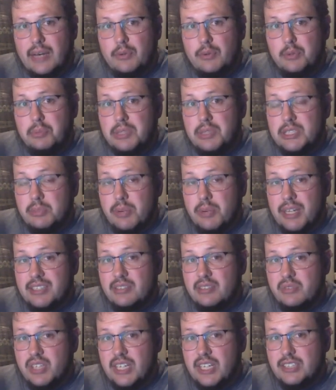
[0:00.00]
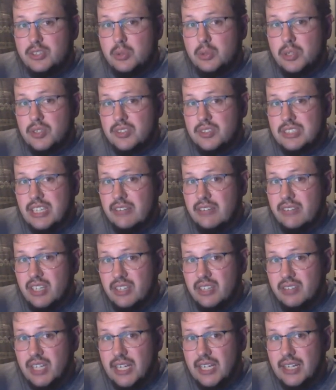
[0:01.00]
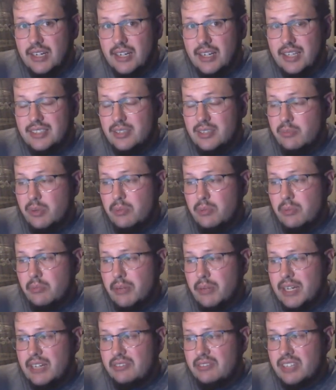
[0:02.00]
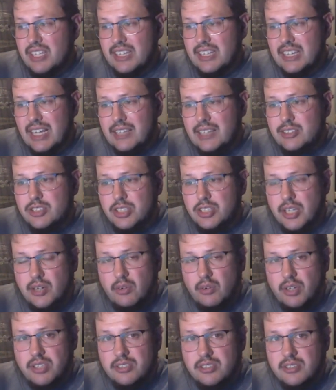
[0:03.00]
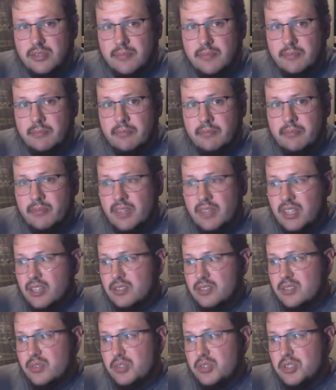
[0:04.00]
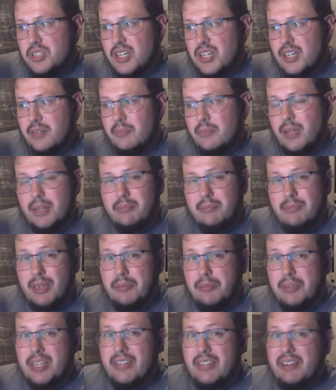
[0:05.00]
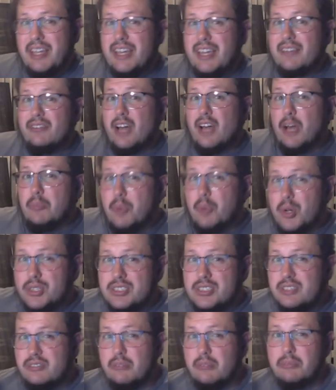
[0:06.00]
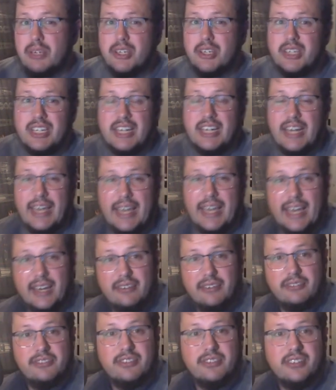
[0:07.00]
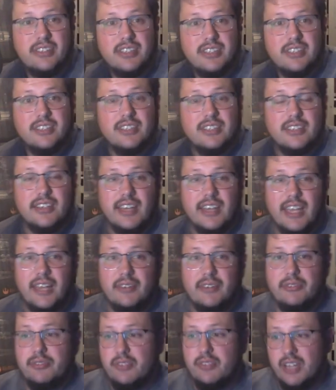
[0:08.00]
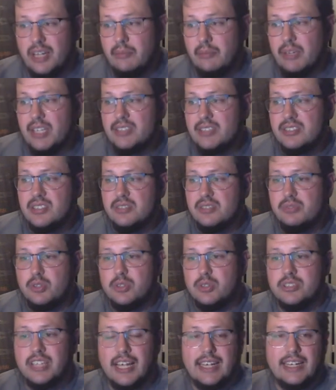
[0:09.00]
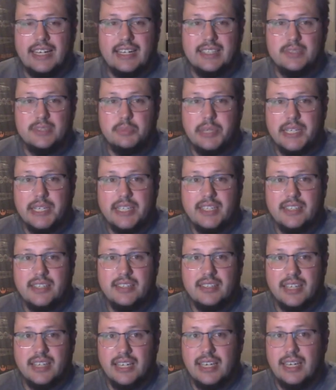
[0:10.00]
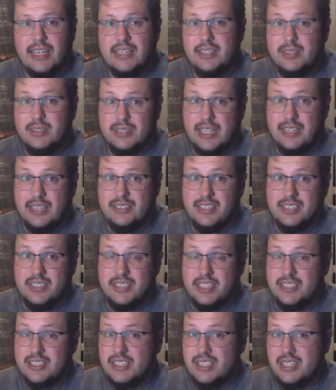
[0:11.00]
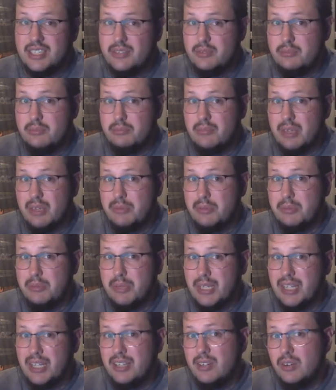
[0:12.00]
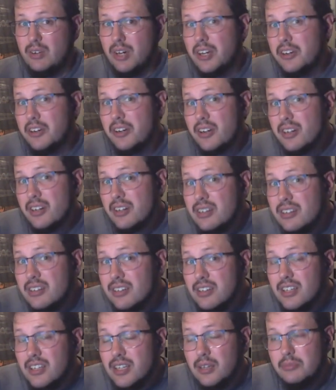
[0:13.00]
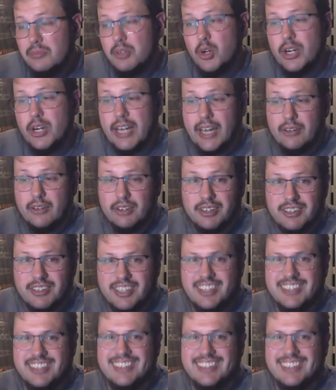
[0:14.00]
I wouldn't be surprised if he got 270 of that, and some people might even think that's generous. So if you're talking about maybe they'd have upwards of $1.5 million if Clemmey is just full slot at his pick. And there's an outside chance he could even maybe be a little under, though I doubt it.